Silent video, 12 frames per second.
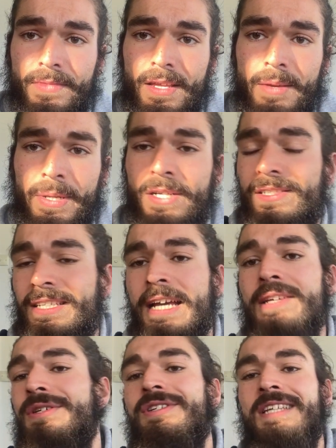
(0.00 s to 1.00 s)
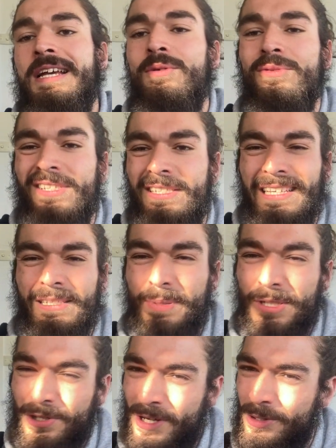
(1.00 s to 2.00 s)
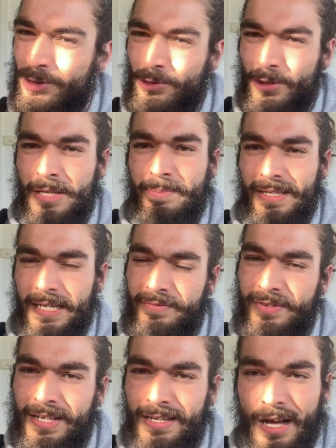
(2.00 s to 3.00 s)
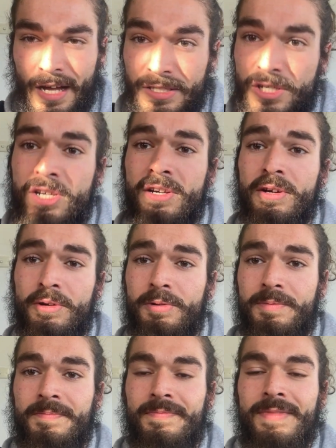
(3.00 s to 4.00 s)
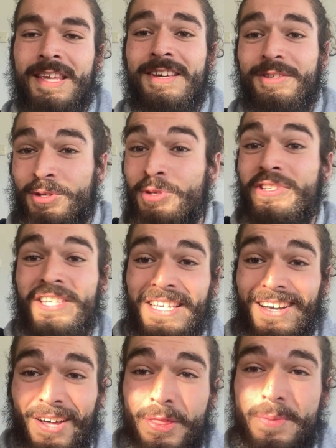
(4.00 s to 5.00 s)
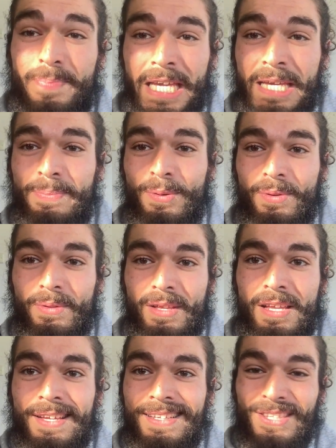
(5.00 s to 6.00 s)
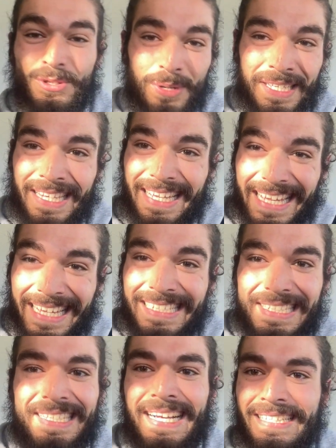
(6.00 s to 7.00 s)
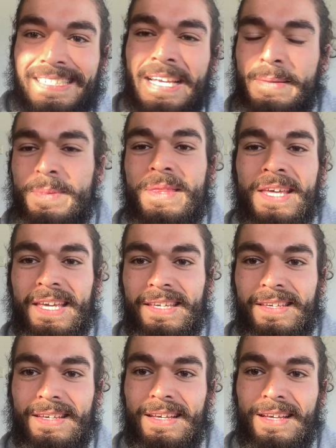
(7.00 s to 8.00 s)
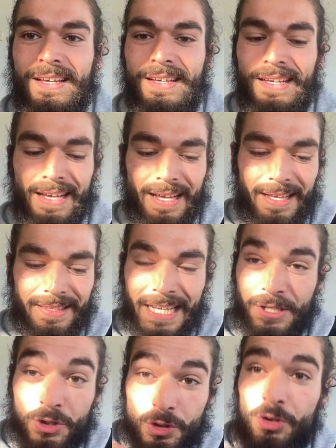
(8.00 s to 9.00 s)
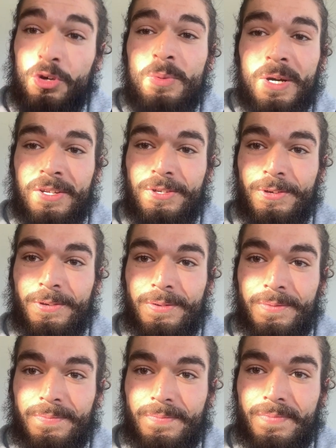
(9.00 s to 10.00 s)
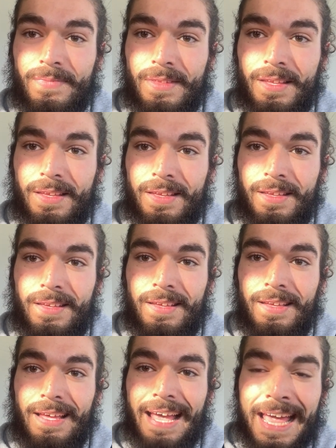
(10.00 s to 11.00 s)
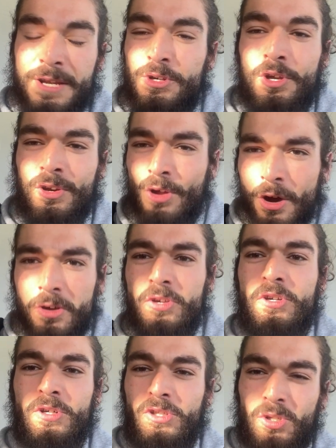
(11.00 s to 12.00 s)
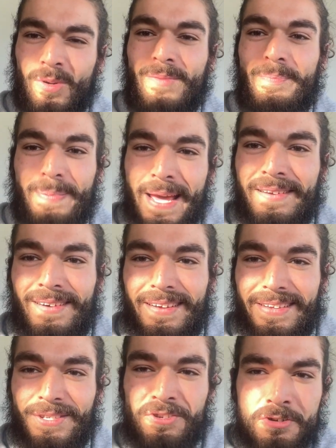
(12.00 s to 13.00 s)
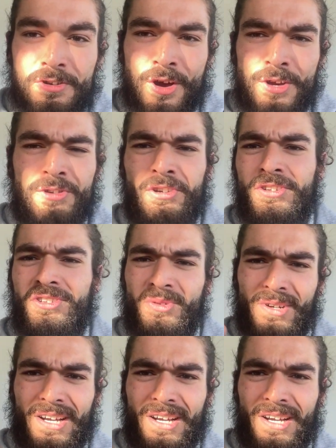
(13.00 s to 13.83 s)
Because yeah, you say all these things, but you don't truly believe in it until you see other people doing the exact same thing that you want to do. And you know you could do it better. You know you could do it